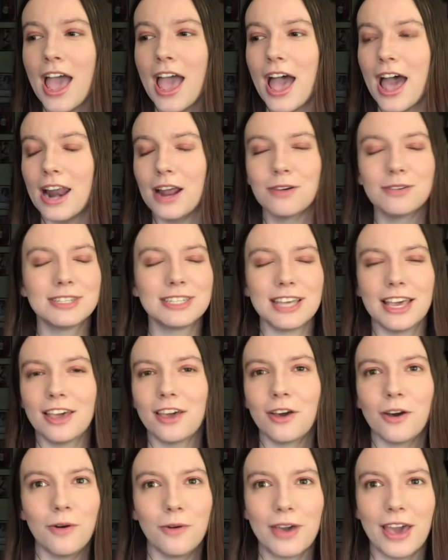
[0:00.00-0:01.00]
And I was like,
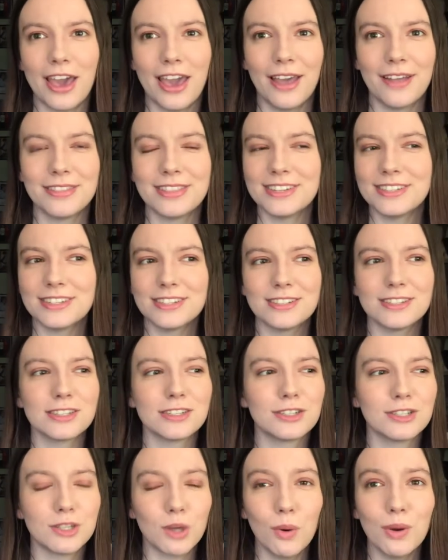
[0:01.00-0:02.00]
okay, this is
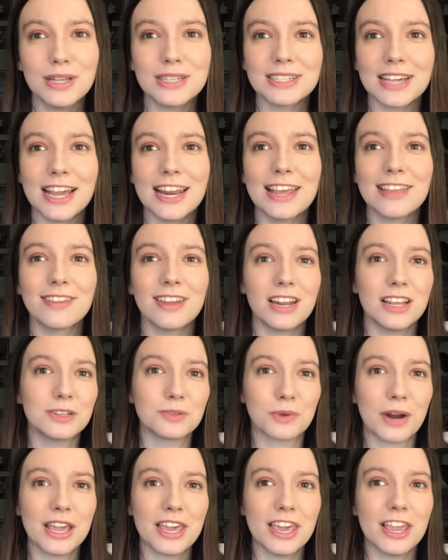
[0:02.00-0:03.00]
so exciting that he's
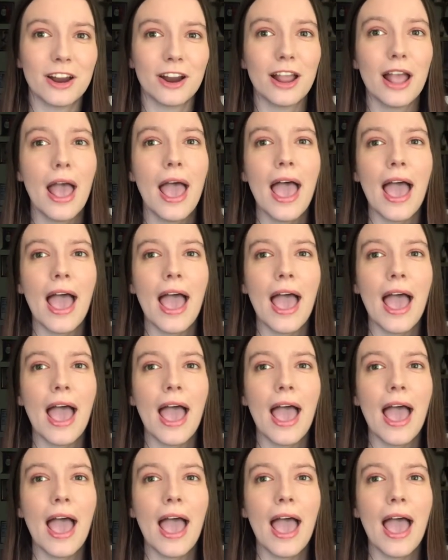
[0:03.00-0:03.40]
right here.